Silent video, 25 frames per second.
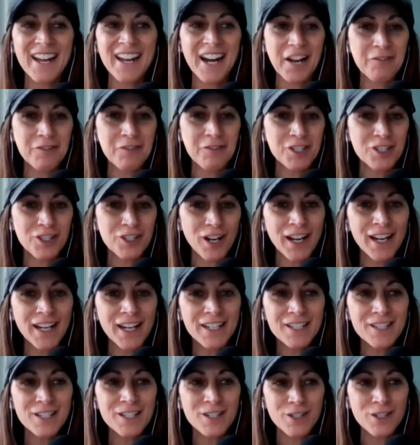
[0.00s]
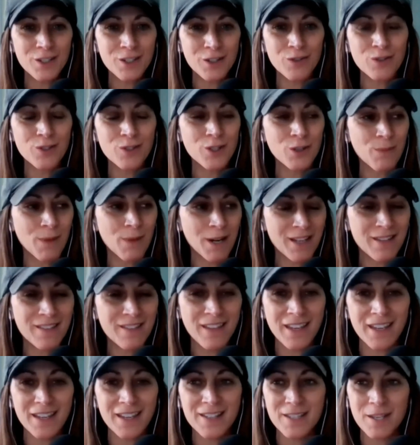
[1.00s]
that I was trying to do too many
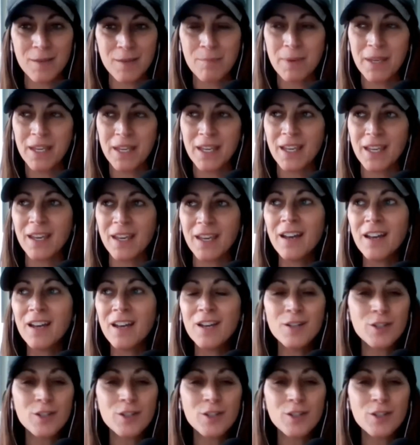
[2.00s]
things and be